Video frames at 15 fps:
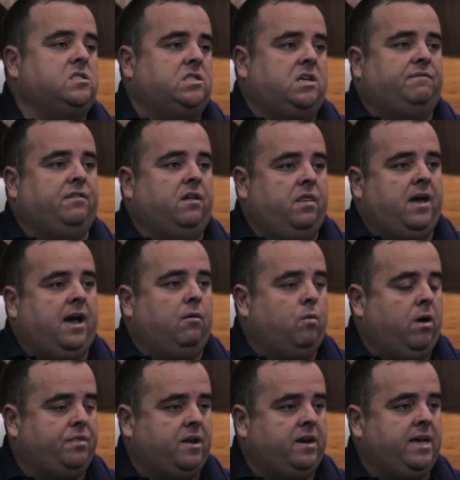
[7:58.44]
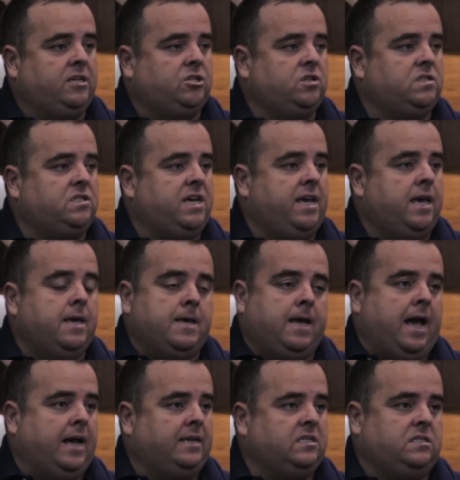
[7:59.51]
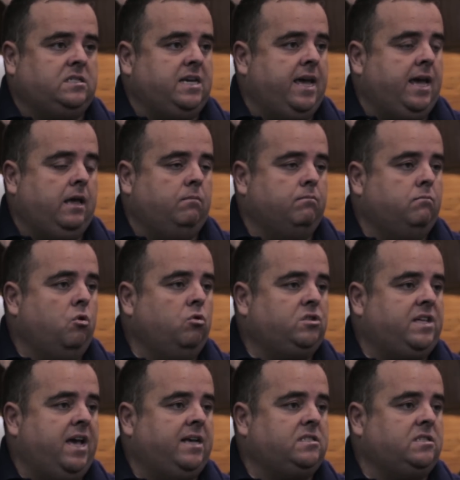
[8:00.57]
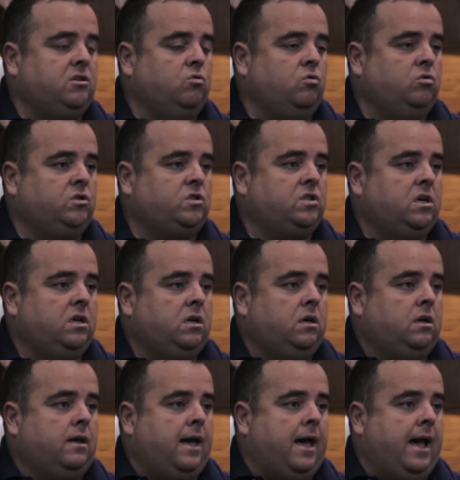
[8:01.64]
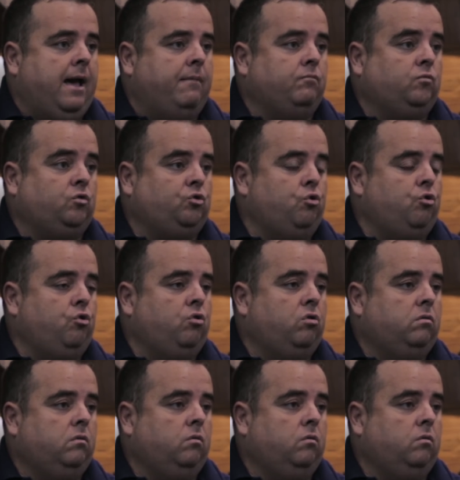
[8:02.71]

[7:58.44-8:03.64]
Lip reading: stuff like that with an agency. As I say, most SEOs do